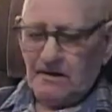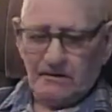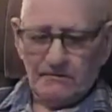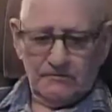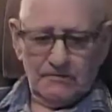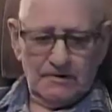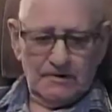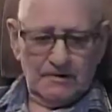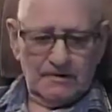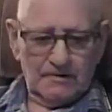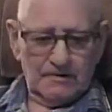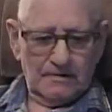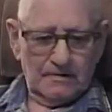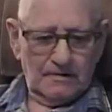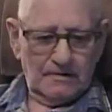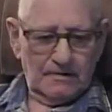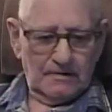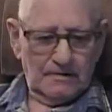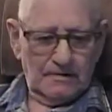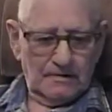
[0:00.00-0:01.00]
We had a
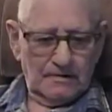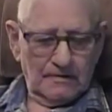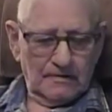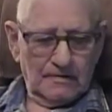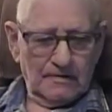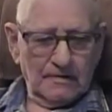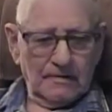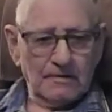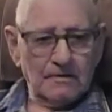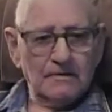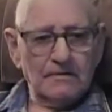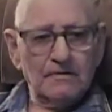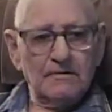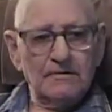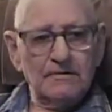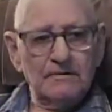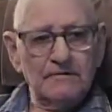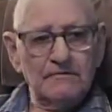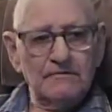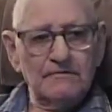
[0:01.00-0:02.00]

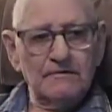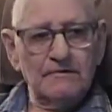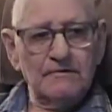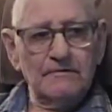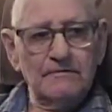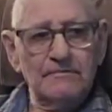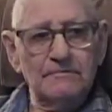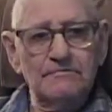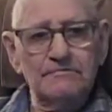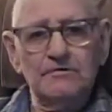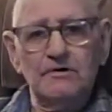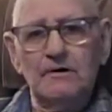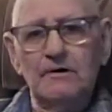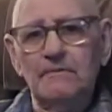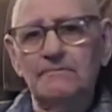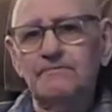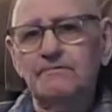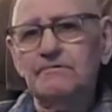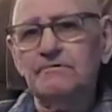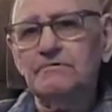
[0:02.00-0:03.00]
regular
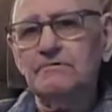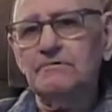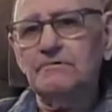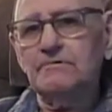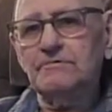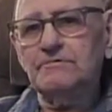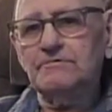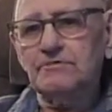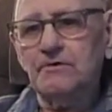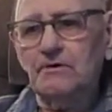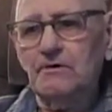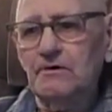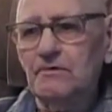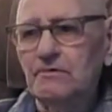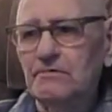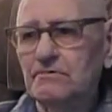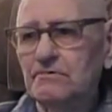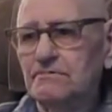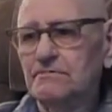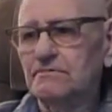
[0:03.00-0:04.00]
shop, a
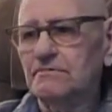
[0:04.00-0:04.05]
saw,